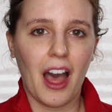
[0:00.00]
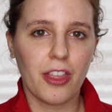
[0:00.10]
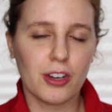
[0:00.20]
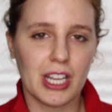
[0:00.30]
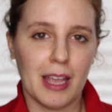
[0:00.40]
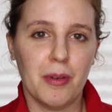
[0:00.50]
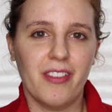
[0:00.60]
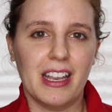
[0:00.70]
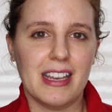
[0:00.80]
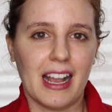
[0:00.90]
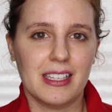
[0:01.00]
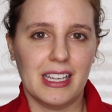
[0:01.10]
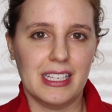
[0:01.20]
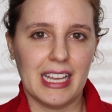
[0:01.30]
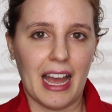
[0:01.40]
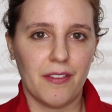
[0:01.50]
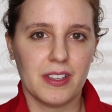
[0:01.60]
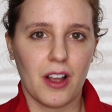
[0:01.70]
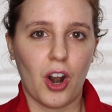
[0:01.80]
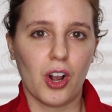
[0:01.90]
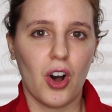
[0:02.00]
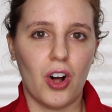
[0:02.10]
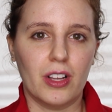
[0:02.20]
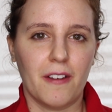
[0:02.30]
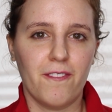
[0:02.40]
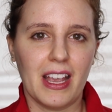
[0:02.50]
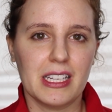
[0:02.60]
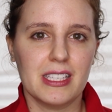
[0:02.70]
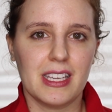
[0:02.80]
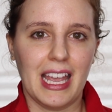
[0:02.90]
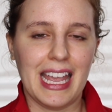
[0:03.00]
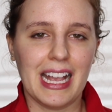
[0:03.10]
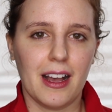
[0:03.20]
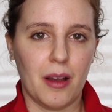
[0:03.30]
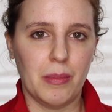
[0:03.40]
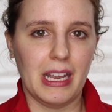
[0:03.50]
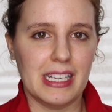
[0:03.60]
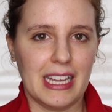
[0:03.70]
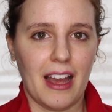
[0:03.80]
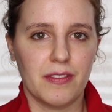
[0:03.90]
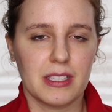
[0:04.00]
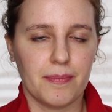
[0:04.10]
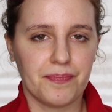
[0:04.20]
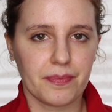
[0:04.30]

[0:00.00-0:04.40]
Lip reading: other type of index ETFs are called fixed income ETFs,